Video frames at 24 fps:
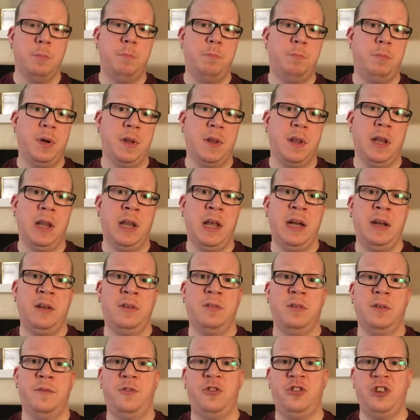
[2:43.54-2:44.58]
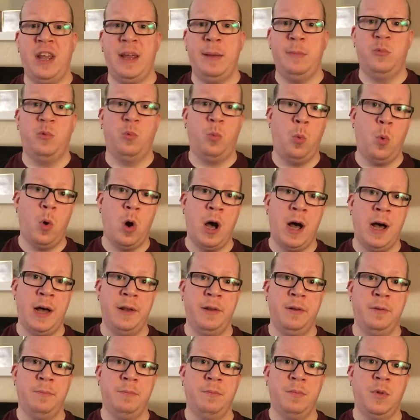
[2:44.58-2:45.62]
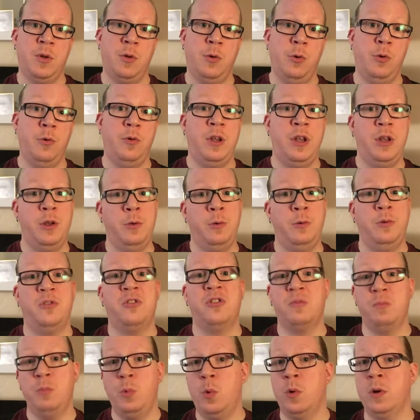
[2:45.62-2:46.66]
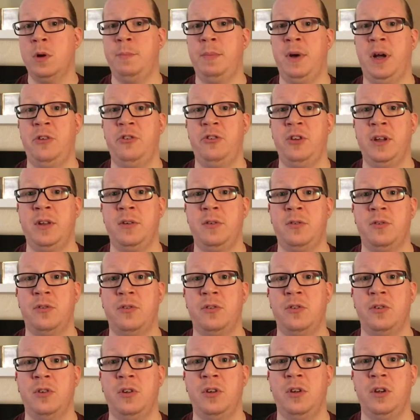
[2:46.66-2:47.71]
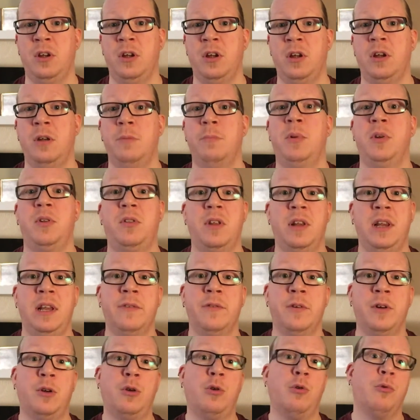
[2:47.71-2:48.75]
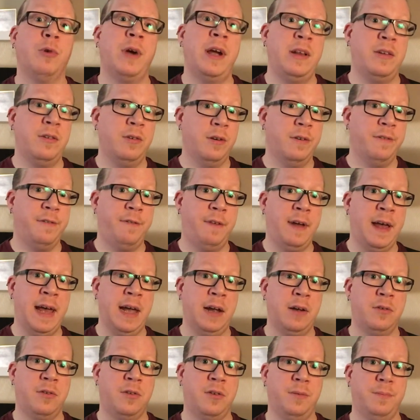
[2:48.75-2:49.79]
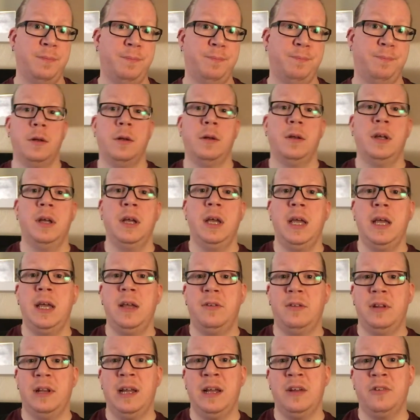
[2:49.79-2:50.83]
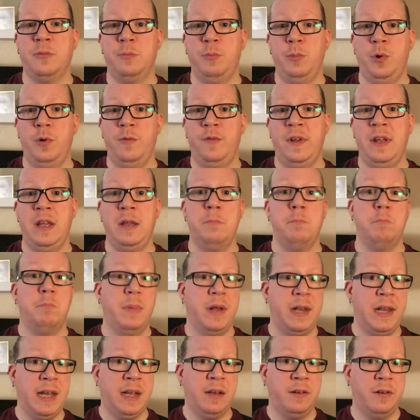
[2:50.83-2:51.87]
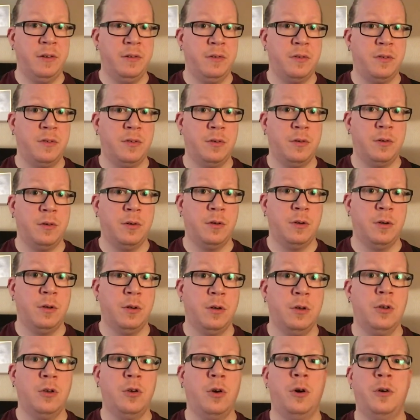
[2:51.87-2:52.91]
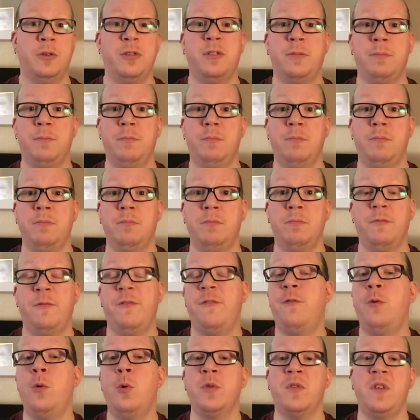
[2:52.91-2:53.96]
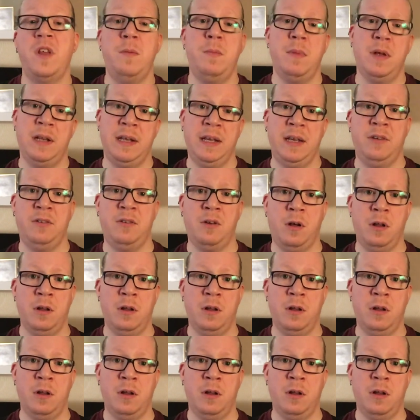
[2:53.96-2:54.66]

But the likes of James Wan, who used smaller budgets, but delivered greater effect. His last movie, Malignant, cost $40 million.